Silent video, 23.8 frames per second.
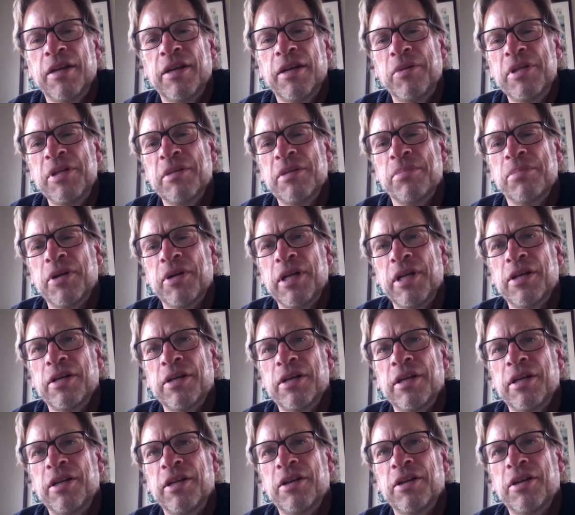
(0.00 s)
we did pretty
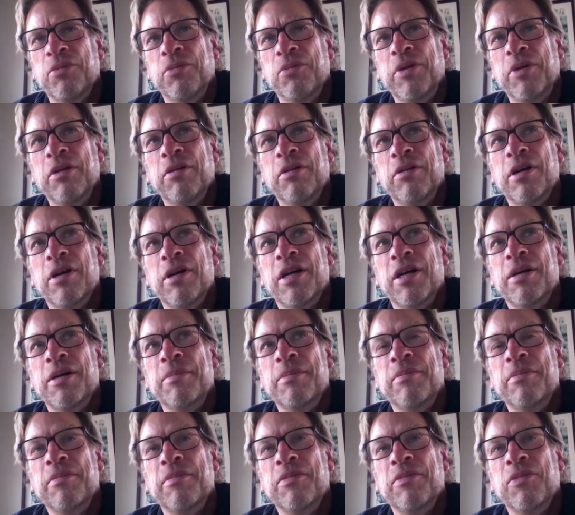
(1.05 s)
good. You
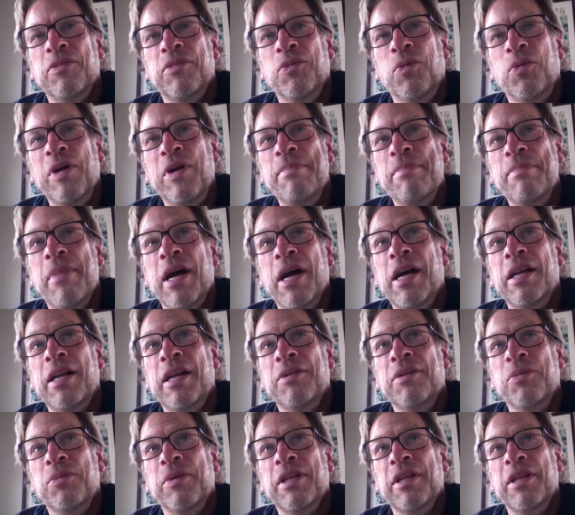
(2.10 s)
know, we met
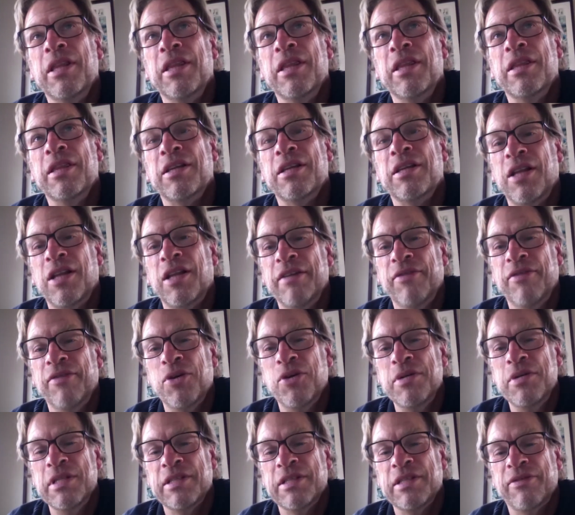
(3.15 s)
with Clive
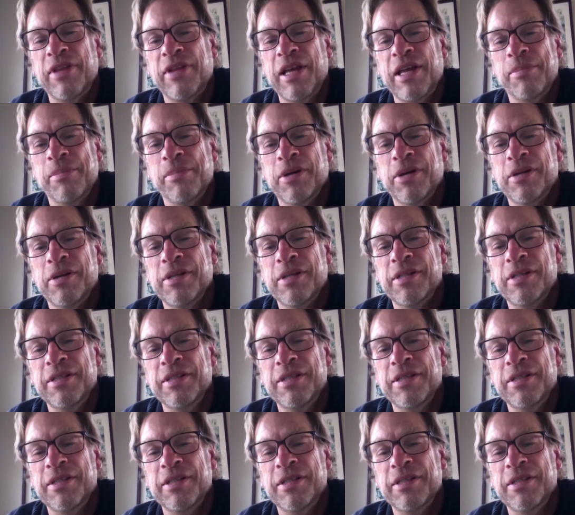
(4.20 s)
Owens for that part.